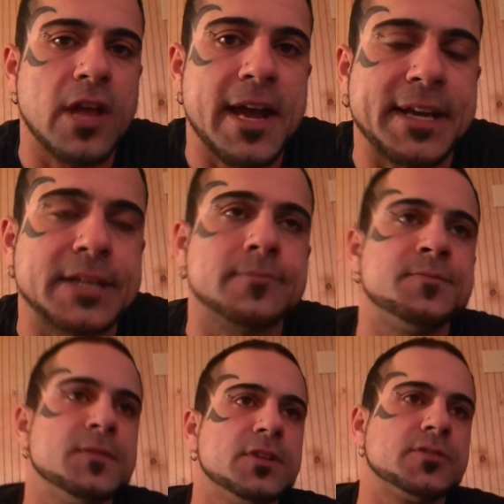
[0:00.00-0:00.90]
like it.
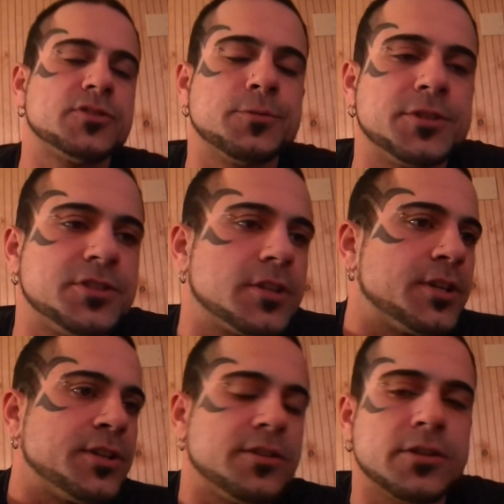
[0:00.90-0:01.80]
So what you're
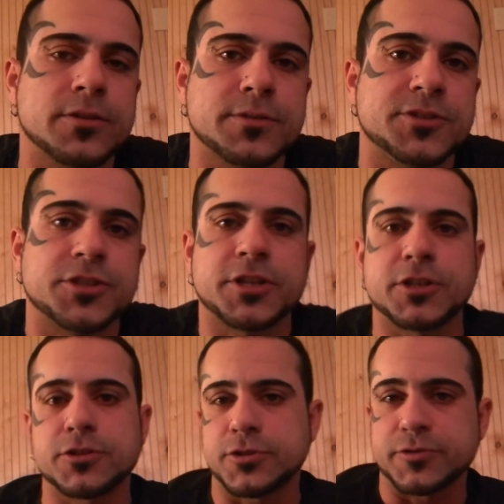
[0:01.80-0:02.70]
going to do is you're
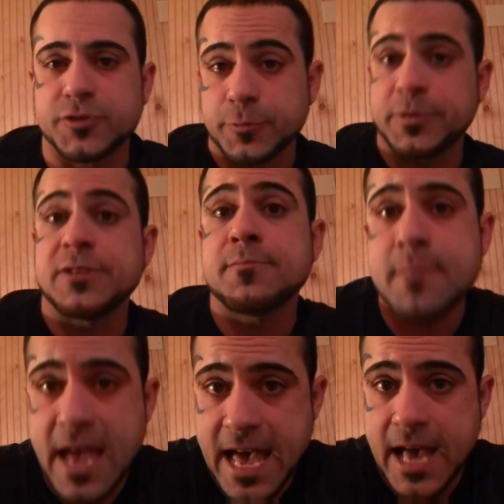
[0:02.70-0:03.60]
going to choose to be
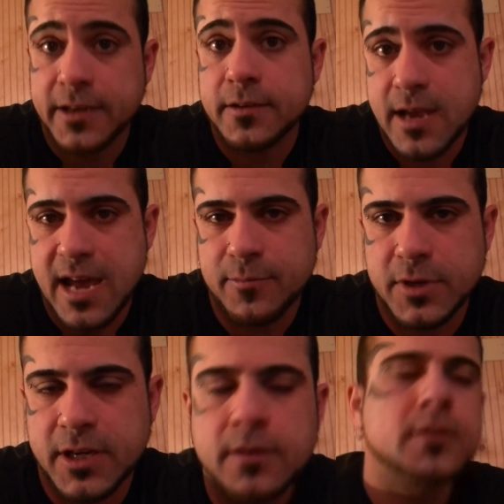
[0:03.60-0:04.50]
mad at
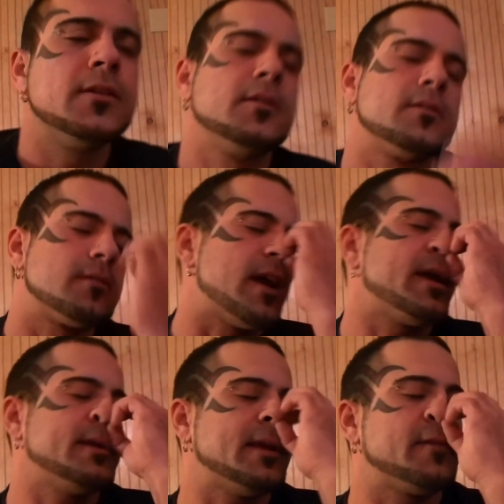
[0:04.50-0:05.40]
me,
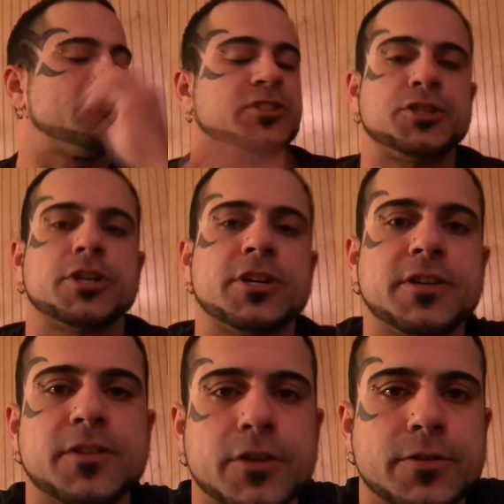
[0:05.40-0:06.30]
right? And what you're going
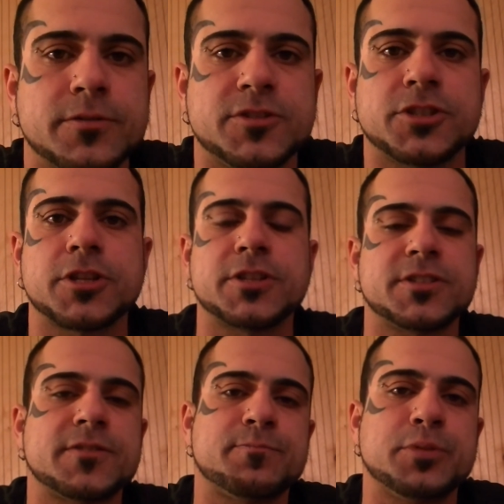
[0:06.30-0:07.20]
to do is you're
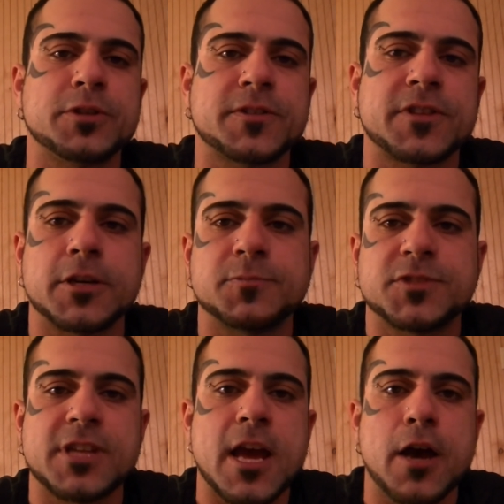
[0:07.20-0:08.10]
going to put a
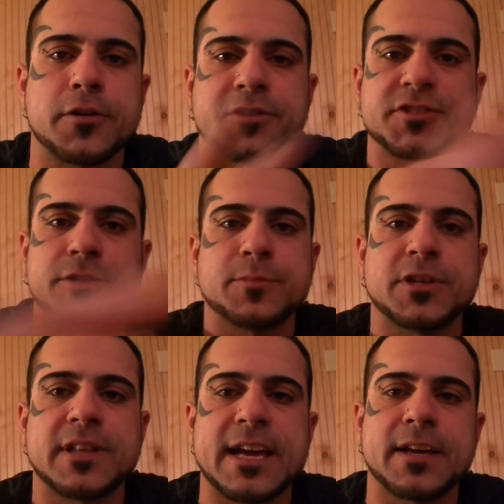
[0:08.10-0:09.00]
thumbs down or send me
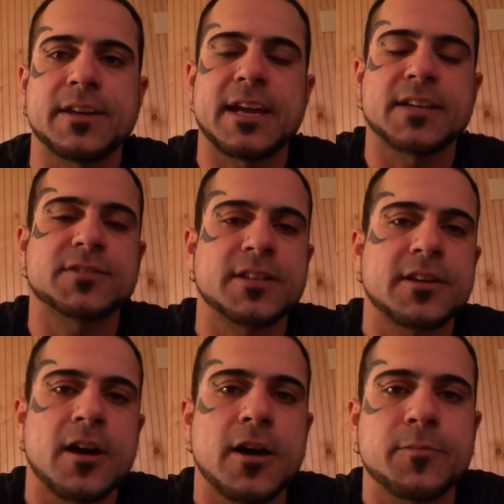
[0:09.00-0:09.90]
a nasty
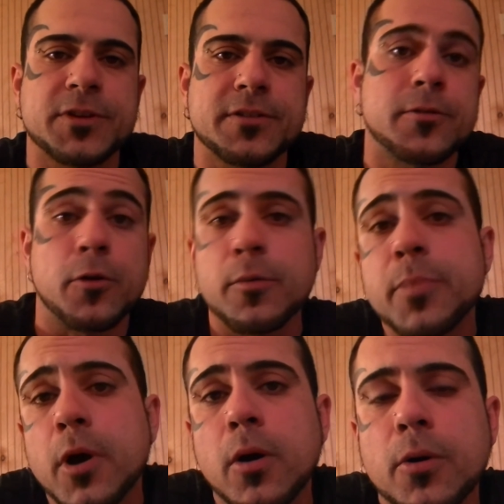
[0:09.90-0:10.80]
comment or
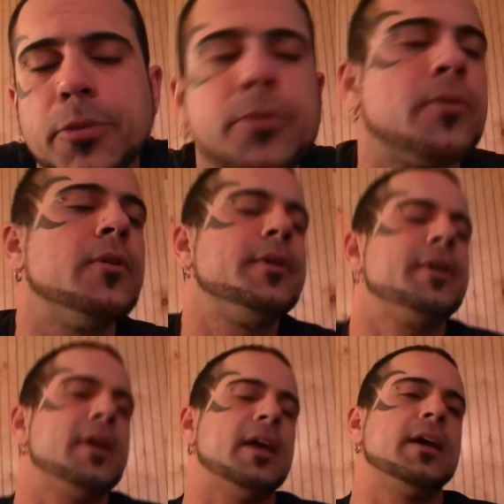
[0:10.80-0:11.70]
both
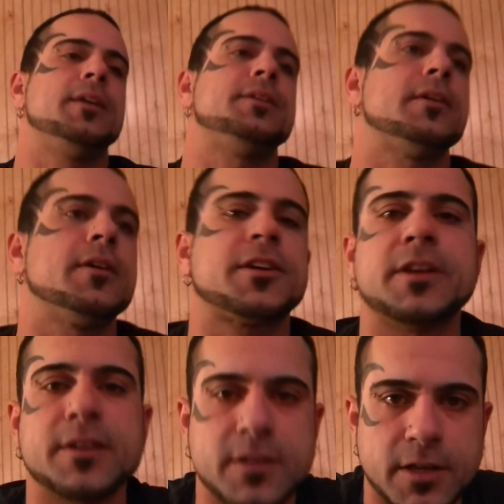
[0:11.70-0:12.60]
and
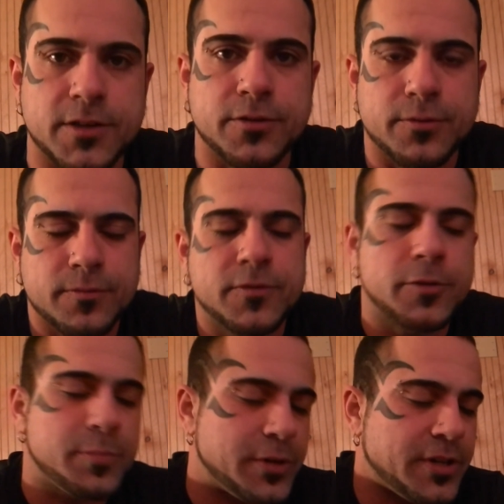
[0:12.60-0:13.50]
continue
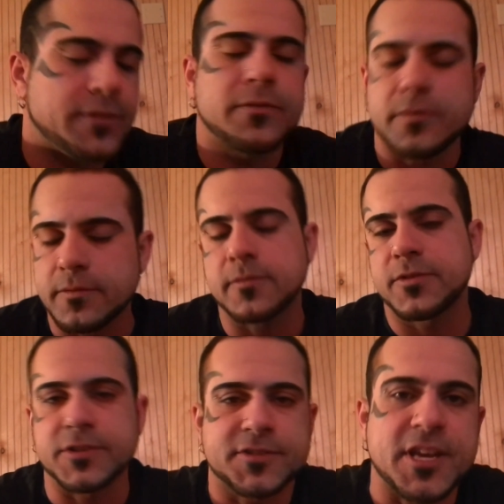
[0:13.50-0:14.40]
to be
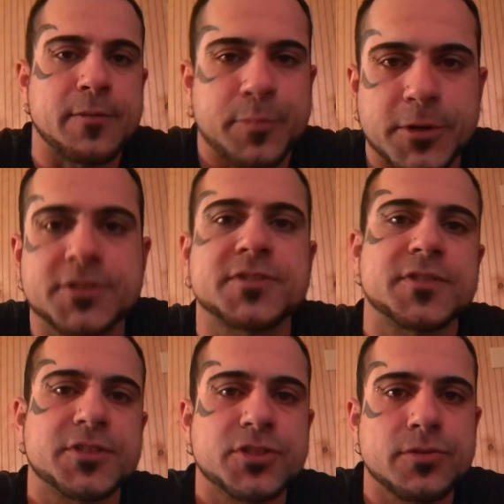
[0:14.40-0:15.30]
the same person
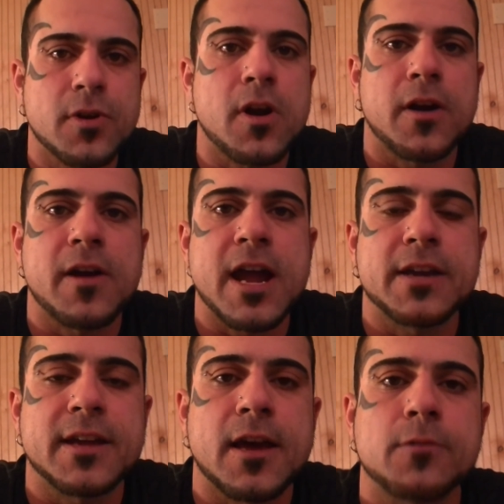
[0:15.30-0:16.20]
that you are
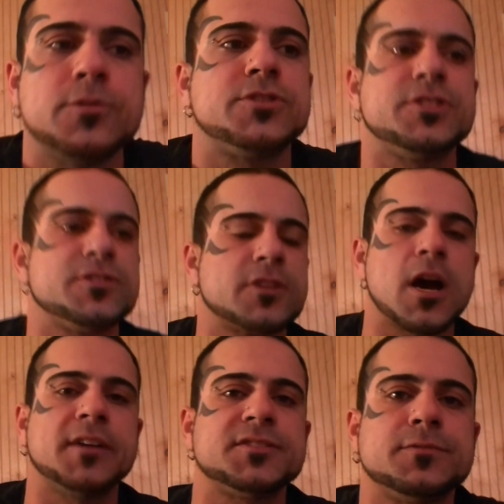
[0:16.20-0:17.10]
right now, which is
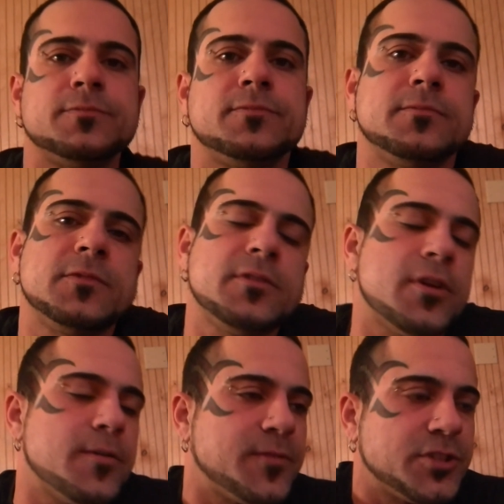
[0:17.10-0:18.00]
causing, you
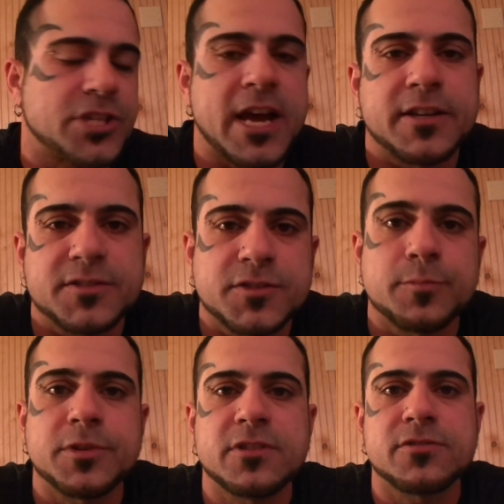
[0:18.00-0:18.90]
know, vaginas to
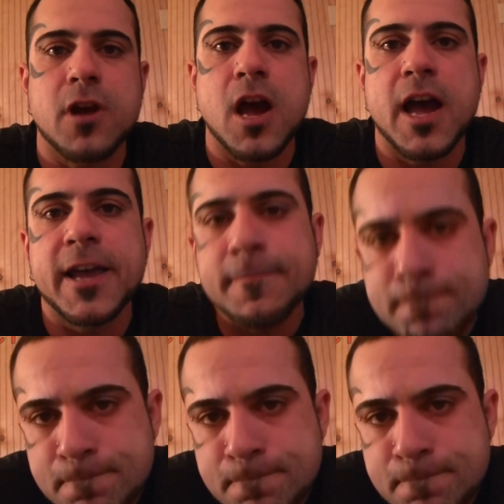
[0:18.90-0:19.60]
be dry